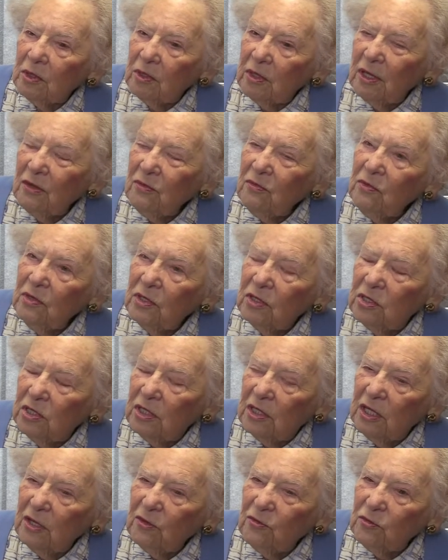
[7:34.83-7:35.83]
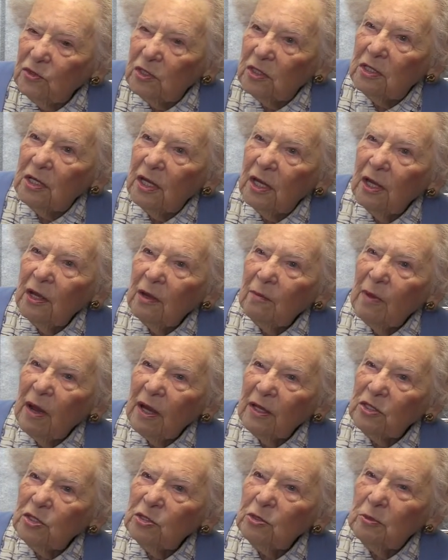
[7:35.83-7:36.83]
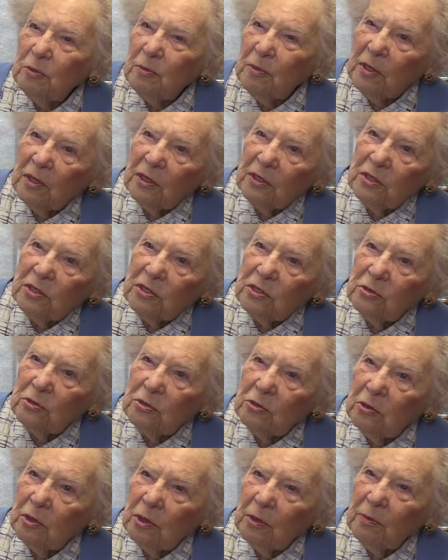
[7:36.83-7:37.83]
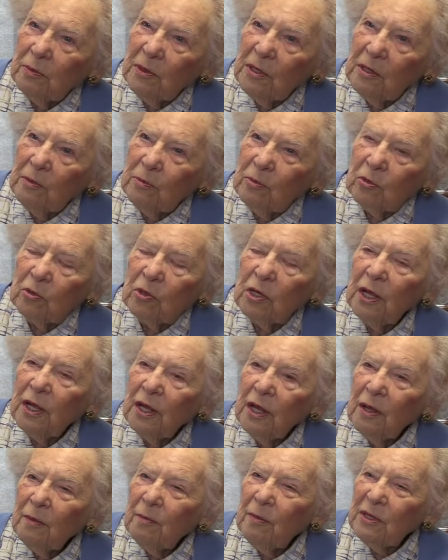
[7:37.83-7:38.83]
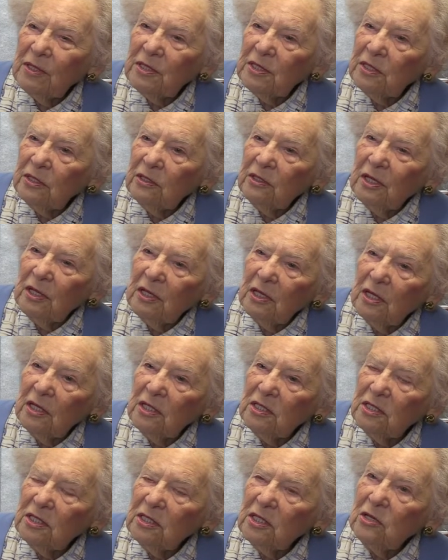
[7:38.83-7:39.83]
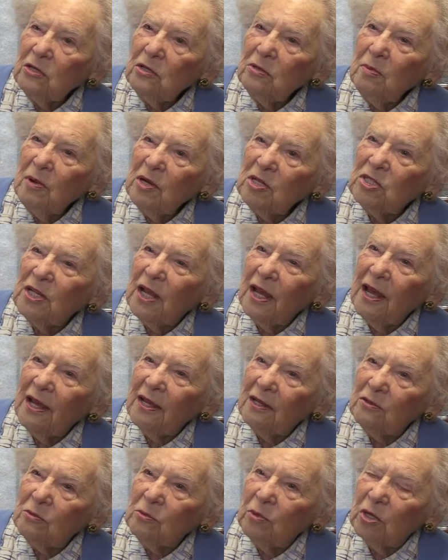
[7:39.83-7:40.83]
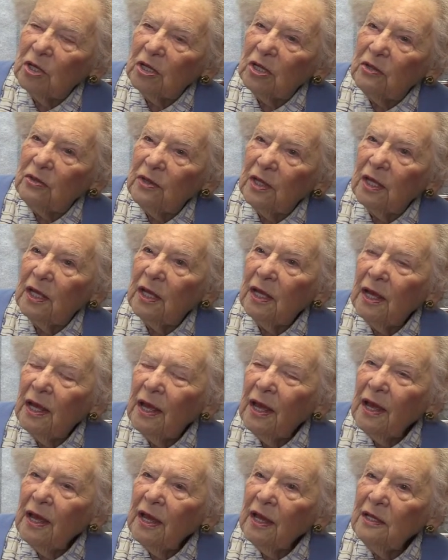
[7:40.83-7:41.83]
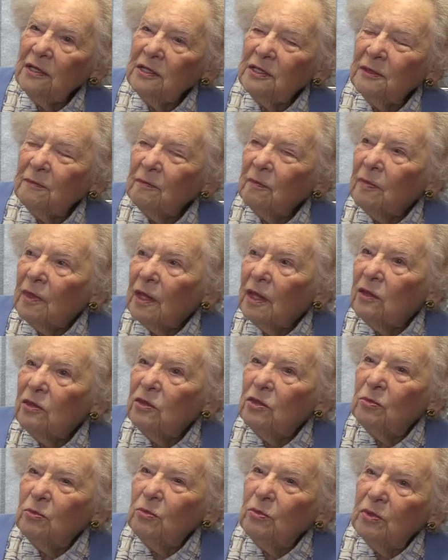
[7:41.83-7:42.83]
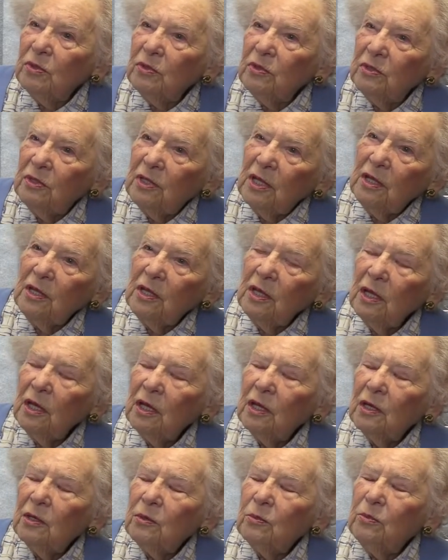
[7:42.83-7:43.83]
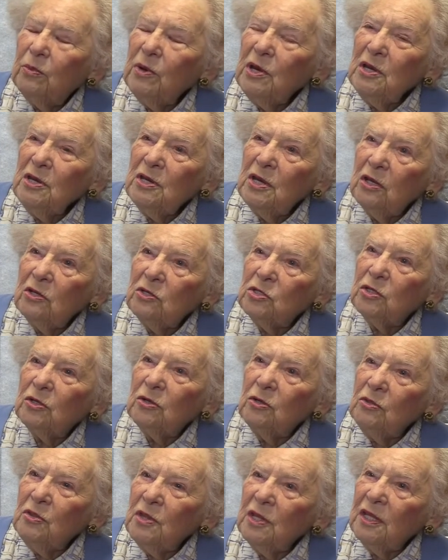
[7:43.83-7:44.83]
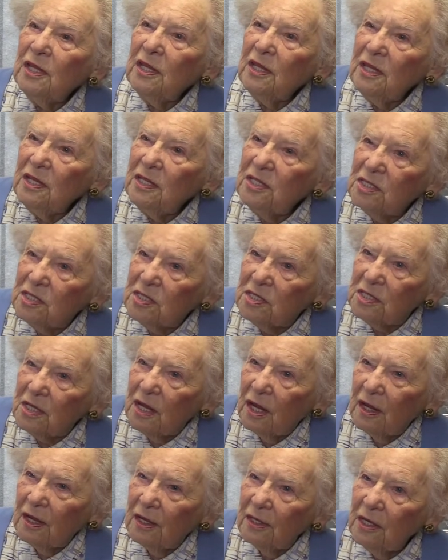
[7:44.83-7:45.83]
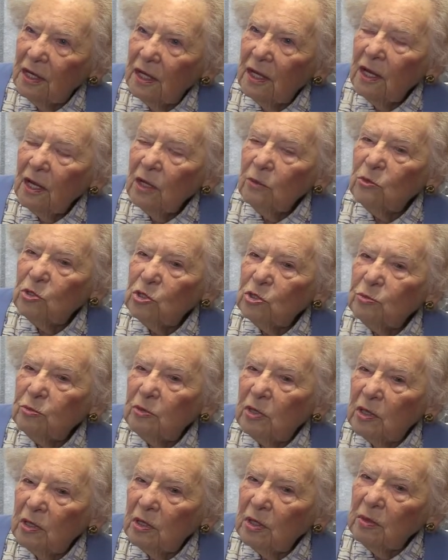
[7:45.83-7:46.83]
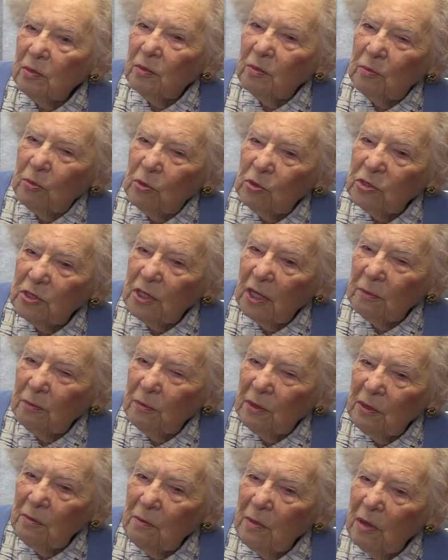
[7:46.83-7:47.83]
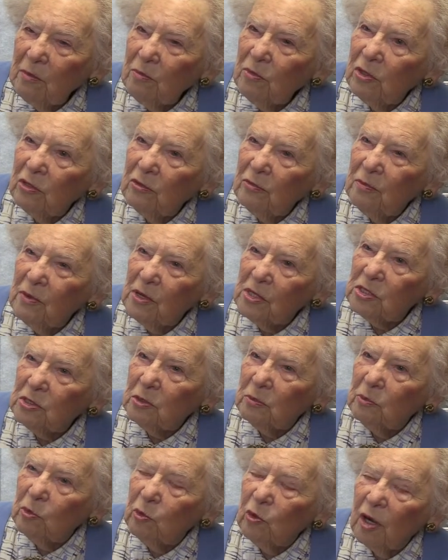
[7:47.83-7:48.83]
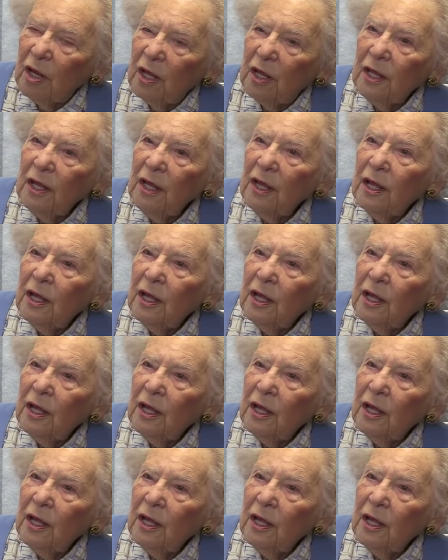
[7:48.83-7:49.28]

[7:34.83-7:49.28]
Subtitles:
gifted by two people. But there is so much handwork there. And the windows on the east side, which were put up in memory of Bishop Gray,